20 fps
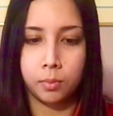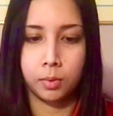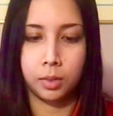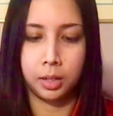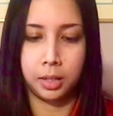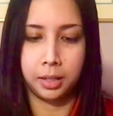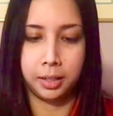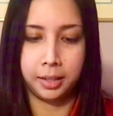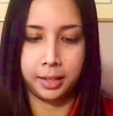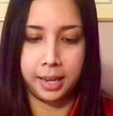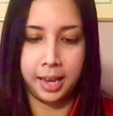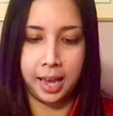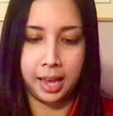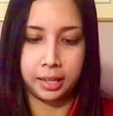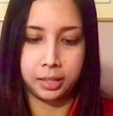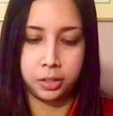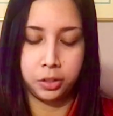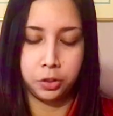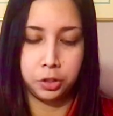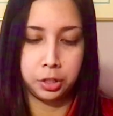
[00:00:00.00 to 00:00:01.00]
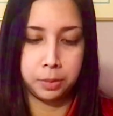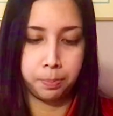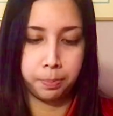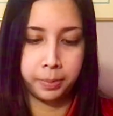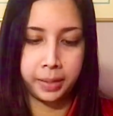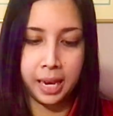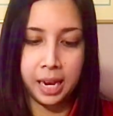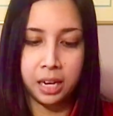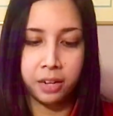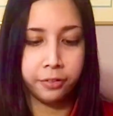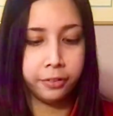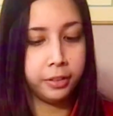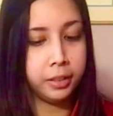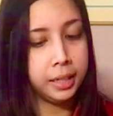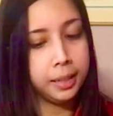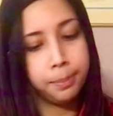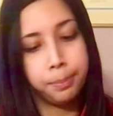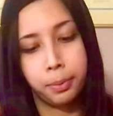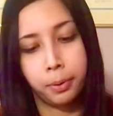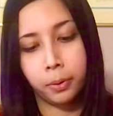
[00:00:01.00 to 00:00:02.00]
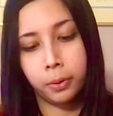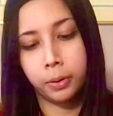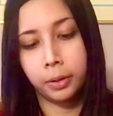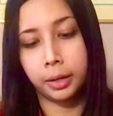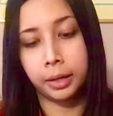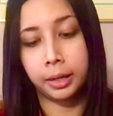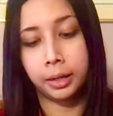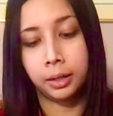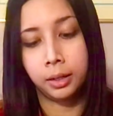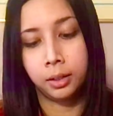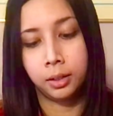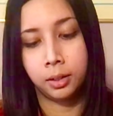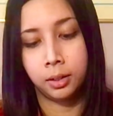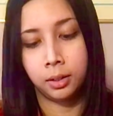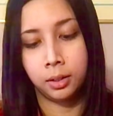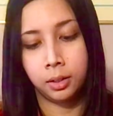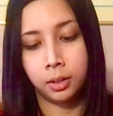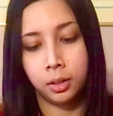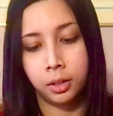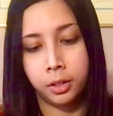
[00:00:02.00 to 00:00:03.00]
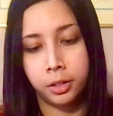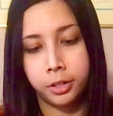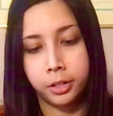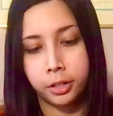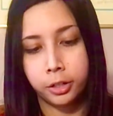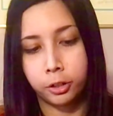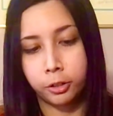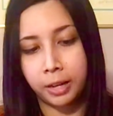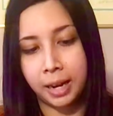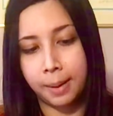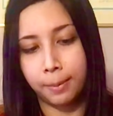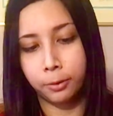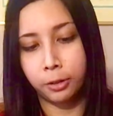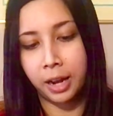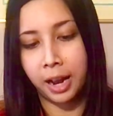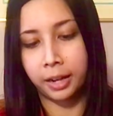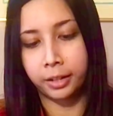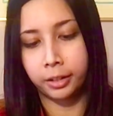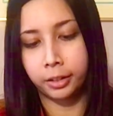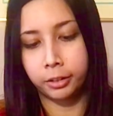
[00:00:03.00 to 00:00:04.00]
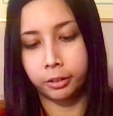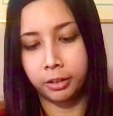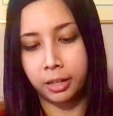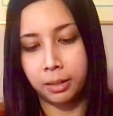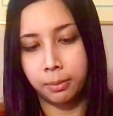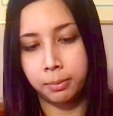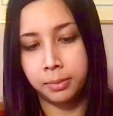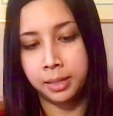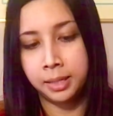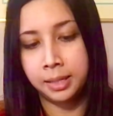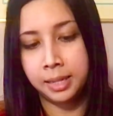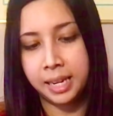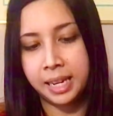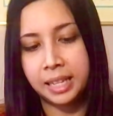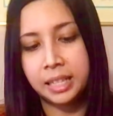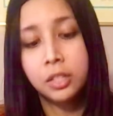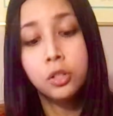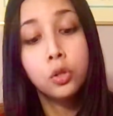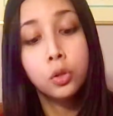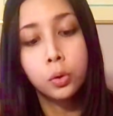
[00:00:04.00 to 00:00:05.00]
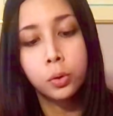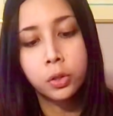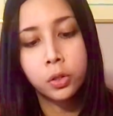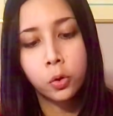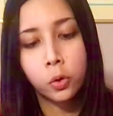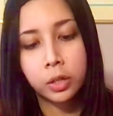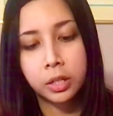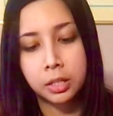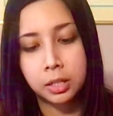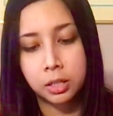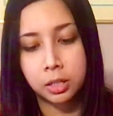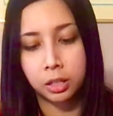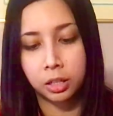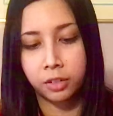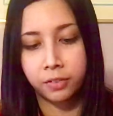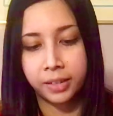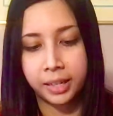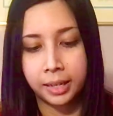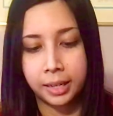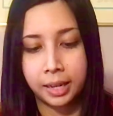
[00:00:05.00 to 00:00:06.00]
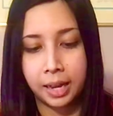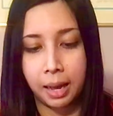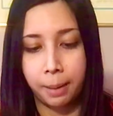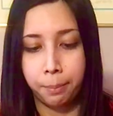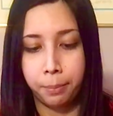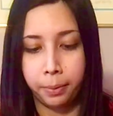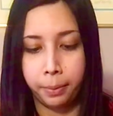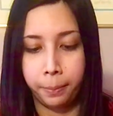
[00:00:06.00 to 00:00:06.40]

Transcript: Okay, so just carefully pour your graham cracker crumbs into your serving cup.